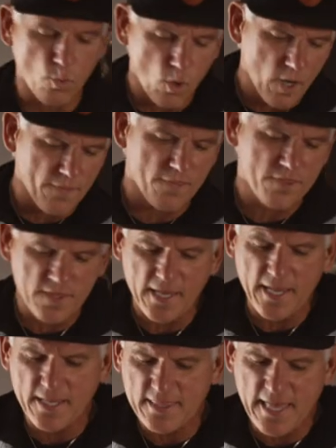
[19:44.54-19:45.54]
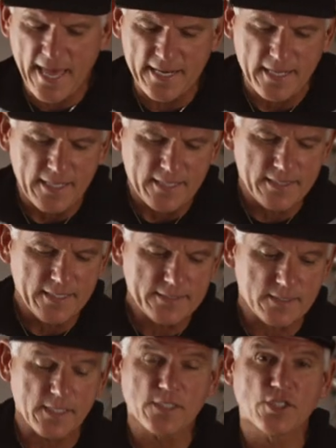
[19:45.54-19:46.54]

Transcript: one thing that these